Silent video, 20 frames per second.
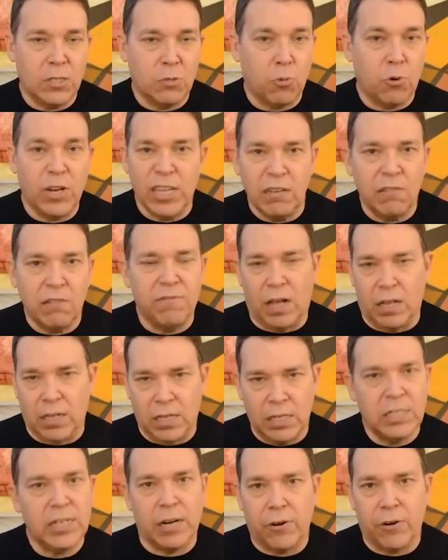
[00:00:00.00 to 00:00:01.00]
quakes were
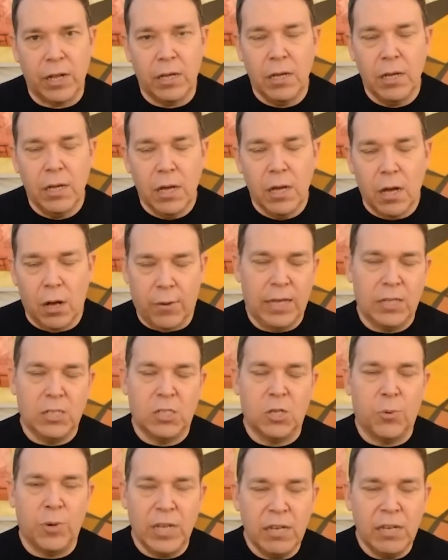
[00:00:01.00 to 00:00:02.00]
involuntary
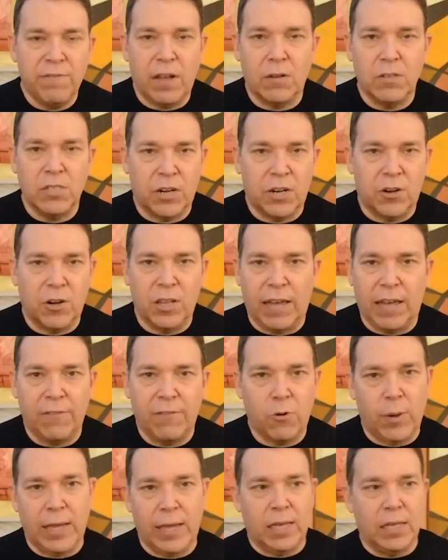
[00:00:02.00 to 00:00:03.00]
okay so an involuntary
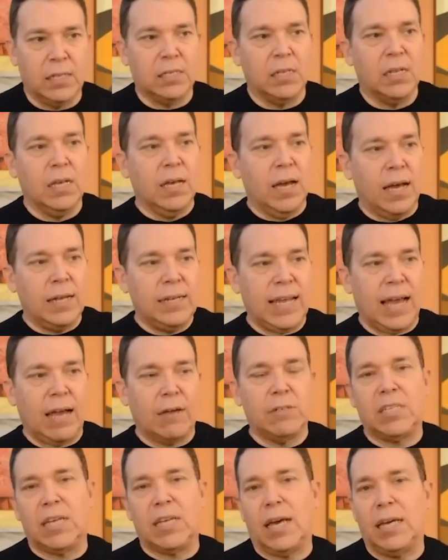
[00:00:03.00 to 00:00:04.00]
life quake is a
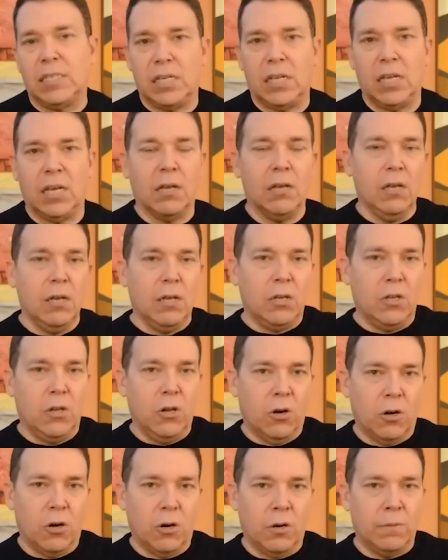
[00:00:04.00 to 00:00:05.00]
downsizing
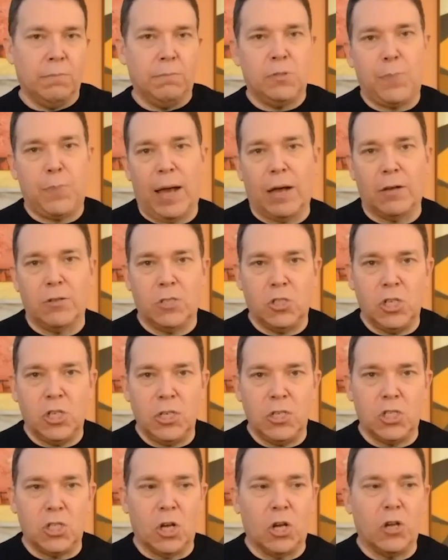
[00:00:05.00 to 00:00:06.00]
your spouse
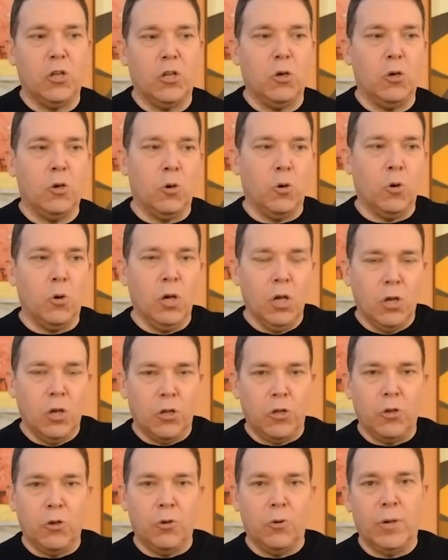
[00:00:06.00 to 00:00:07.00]
cheats on you
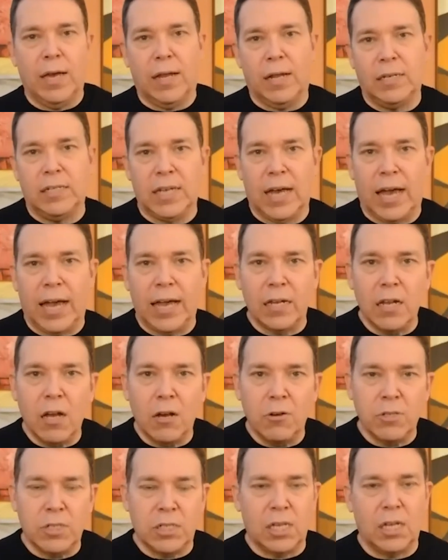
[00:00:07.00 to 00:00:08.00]
you get a
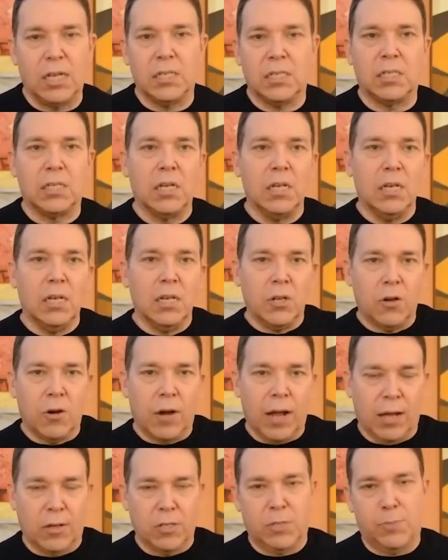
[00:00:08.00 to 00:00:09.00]
diagnosis
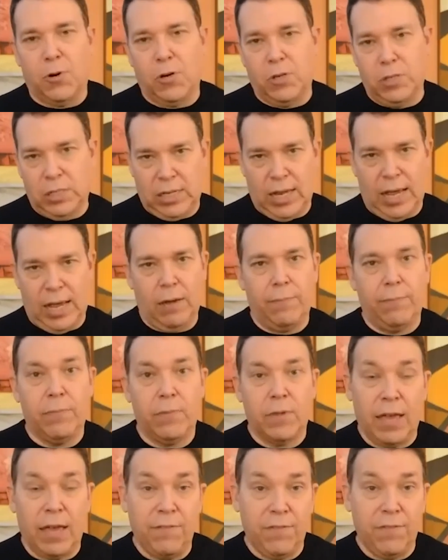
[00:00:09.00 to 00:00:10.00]
your house burns down
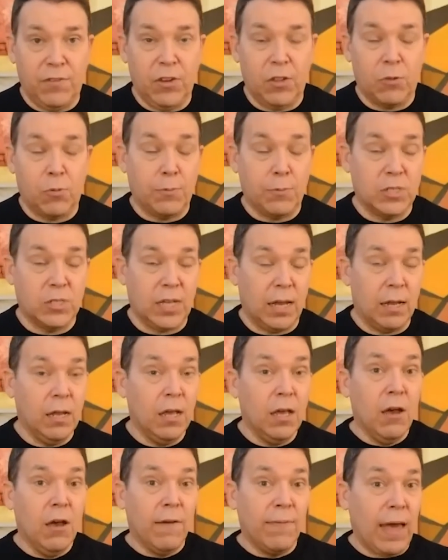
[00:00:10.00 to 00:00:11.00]
okay 53%
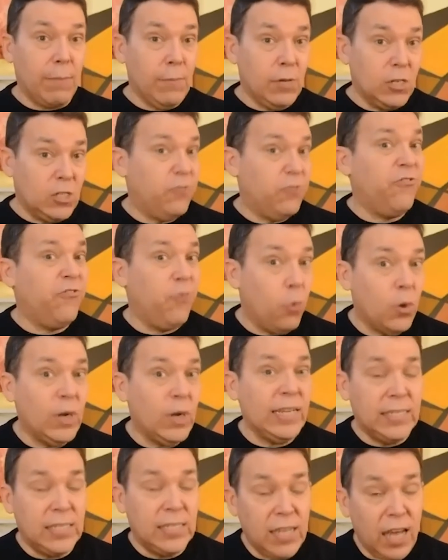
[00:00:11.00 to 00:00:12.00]
that means
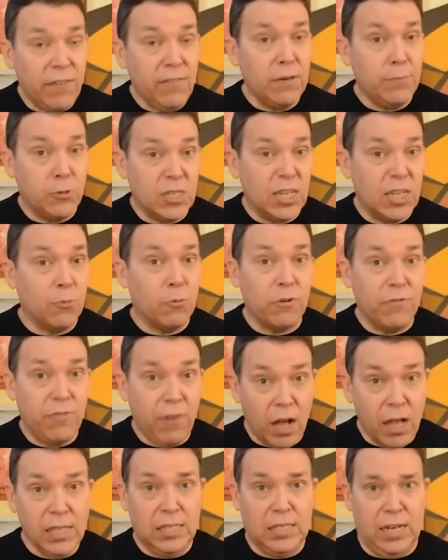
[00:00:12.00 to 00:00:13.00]
47% were
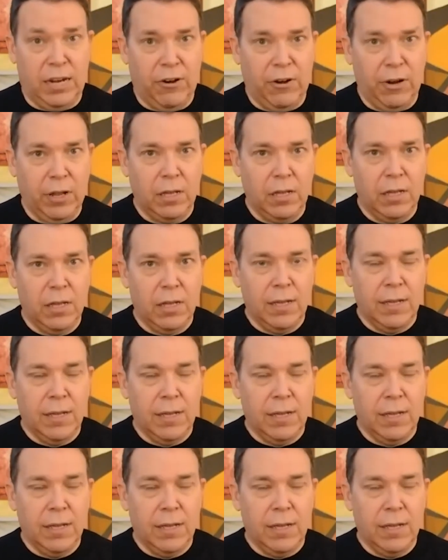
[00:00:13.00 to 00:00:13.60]
voluntary